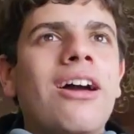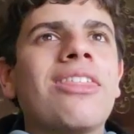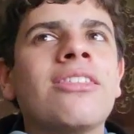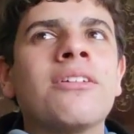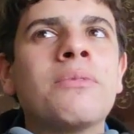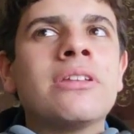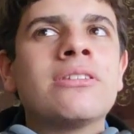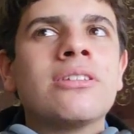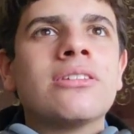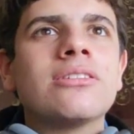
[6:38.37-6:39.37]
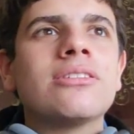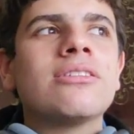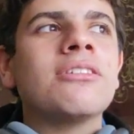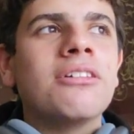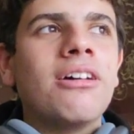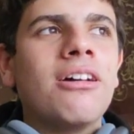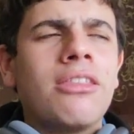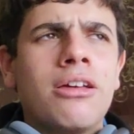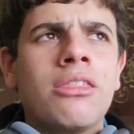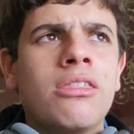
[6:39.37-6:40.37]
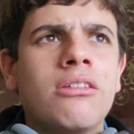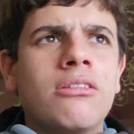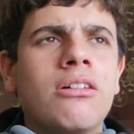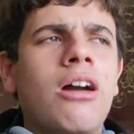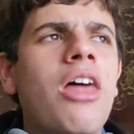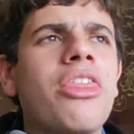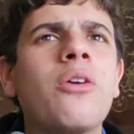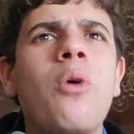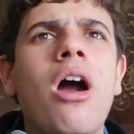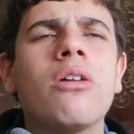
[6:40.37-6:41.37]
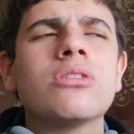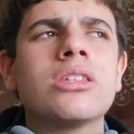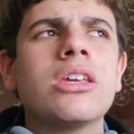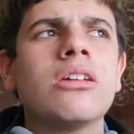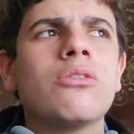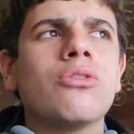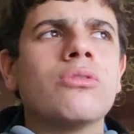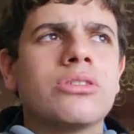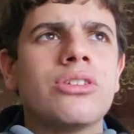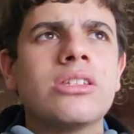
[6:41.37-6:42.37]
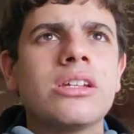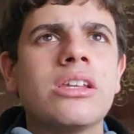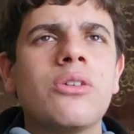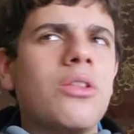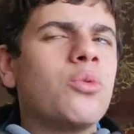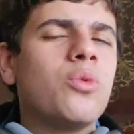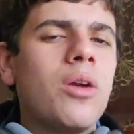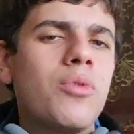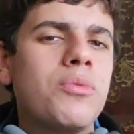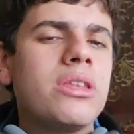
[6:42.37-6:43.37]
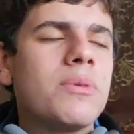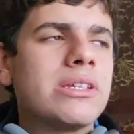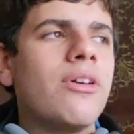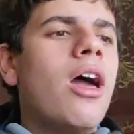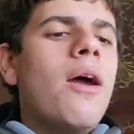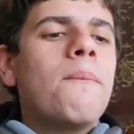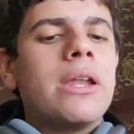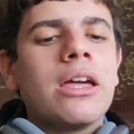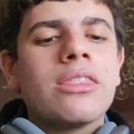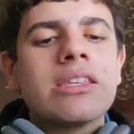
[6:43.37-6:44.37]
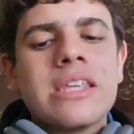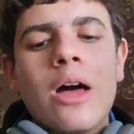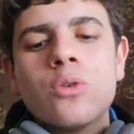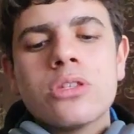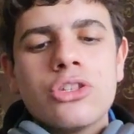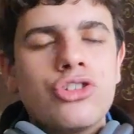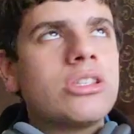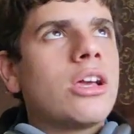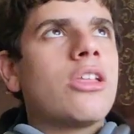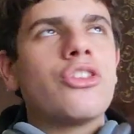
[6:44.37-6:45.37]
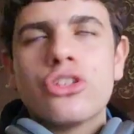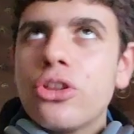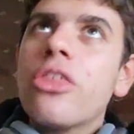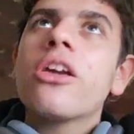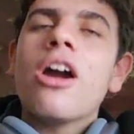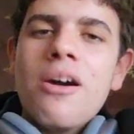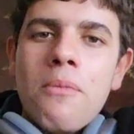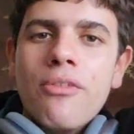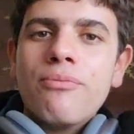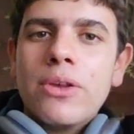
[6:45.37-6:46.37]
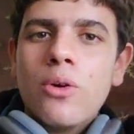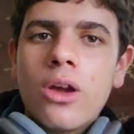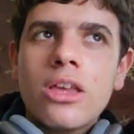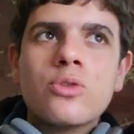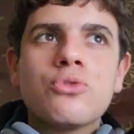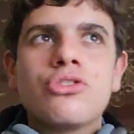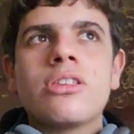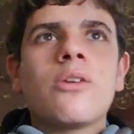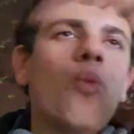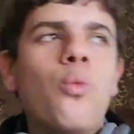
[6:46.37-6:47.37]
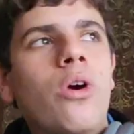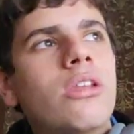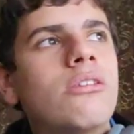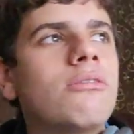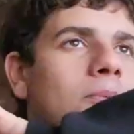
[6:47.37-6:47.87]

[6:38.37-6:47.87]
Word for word: I think that made sense. Uh, that, um, I think what I was saying was already clear. I don't know why I'm repeating myself. But like this house is just like there's nothing above me, okay? So it's just like one